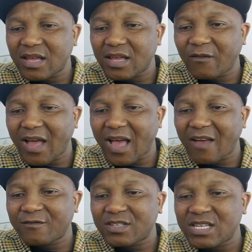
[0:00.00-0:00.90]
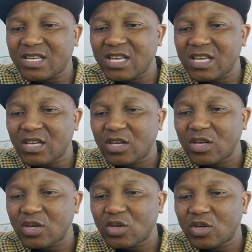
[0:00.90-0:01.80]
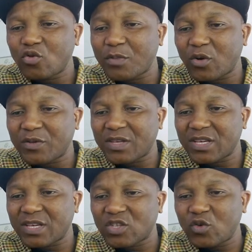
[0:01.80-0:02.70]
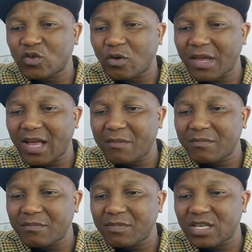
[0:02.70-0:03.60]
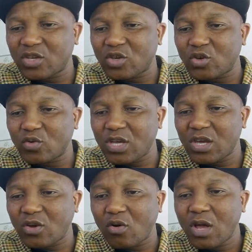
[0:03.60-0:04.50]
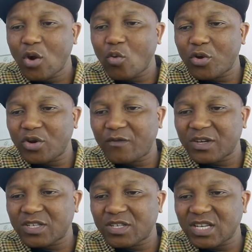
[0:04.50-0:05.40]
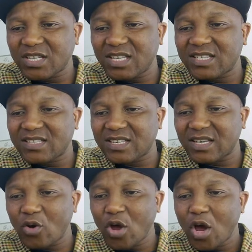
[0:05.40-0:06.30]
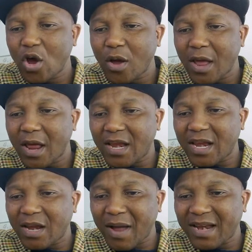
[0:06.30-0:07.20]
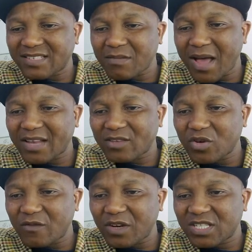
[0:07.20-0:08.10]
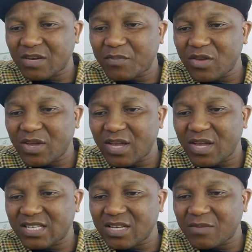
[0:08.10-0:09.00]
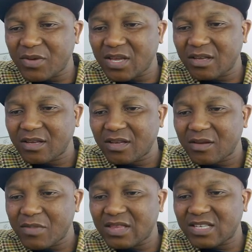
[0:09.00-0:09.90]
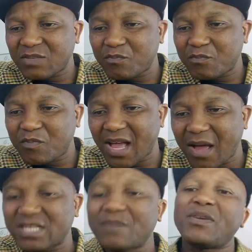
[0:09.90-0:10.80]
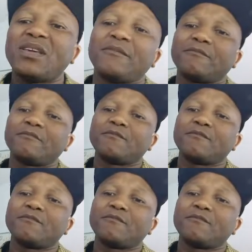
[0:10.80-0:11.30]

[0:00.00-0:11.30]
35dq, because this q is going to become dq equal, when you differentiate 60, 0, and minus, just minus, when you differentiate p, you get dp. Meaning this p becomes dp.